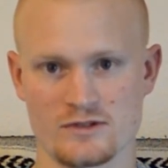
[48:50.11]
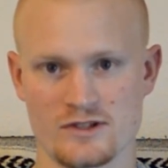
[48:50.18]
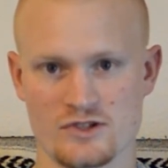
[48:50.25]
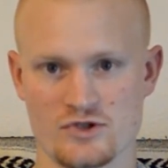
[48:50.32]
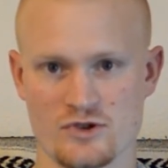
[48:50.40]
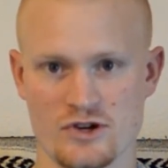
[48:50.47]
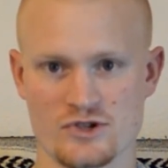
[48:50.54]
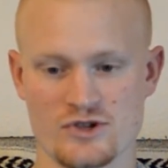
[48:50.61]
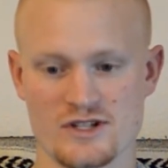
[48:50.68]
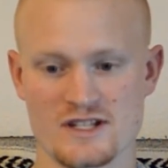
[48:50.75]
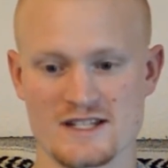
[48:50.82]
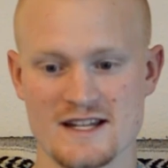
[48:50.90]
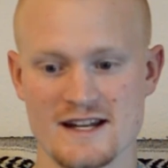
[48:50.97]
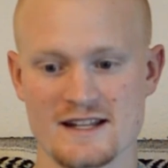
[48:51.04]
structures
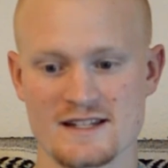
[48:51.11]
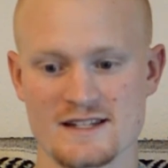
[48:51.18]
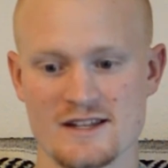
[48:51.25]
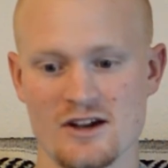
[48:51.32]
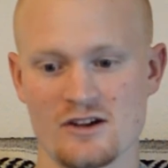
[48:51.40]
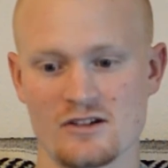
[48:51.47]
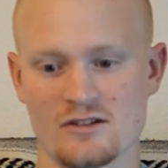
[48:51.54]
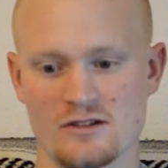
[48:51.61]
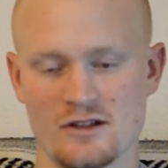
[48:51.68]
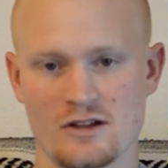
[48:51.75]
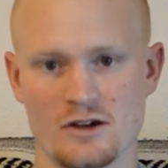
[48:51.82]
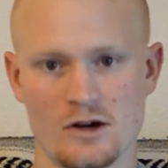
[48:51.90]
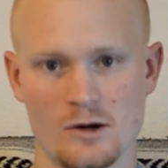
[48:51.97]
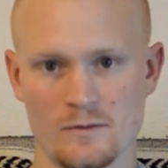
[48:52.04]
inside of the cell.
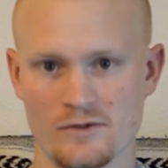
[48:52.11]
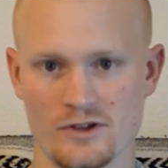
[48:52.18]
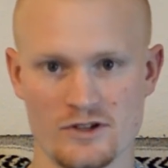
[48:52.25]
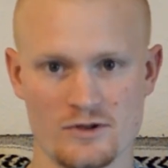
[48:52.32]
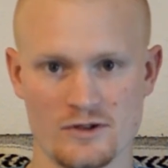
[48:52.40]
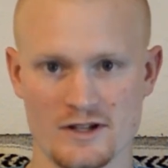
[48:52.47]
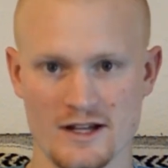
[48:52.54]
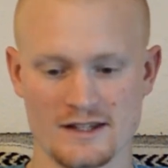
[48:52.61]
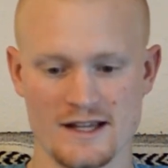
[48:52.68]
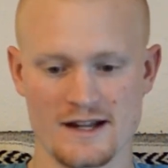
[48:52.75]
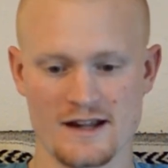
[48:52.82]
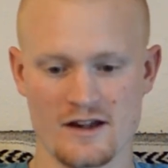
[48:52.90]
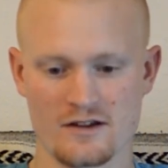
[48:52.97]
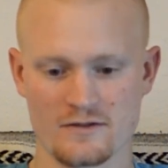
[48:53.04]
Hopefully you got
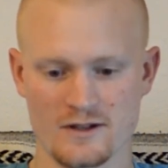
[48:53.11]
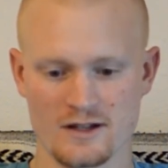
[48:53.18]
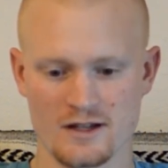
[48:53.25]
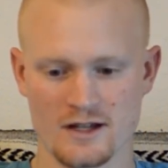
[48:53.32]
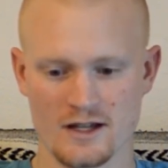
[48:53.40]
that out of it.